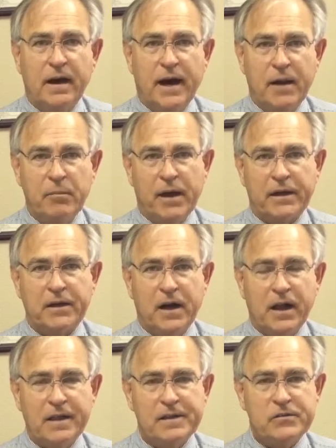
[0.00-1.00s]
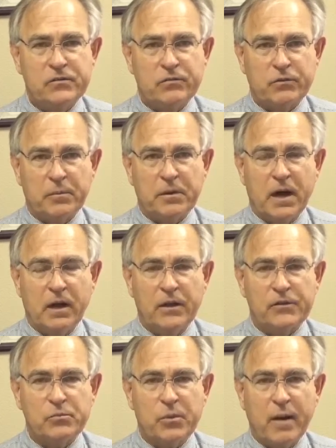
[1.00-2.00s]
I'm Mike Collins from
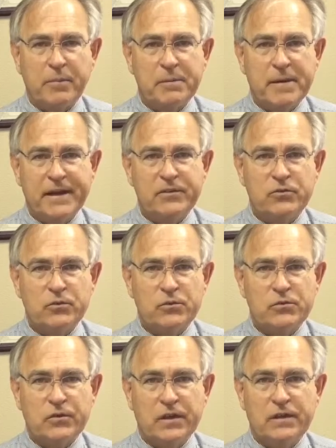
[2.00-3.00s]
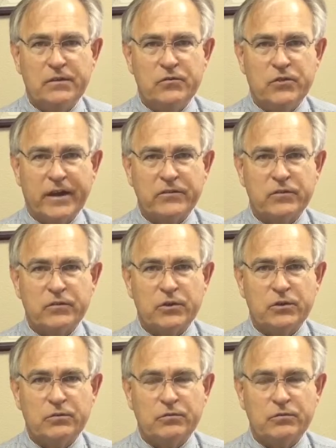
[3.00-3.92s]
Collins Property Managers in Jacksonville,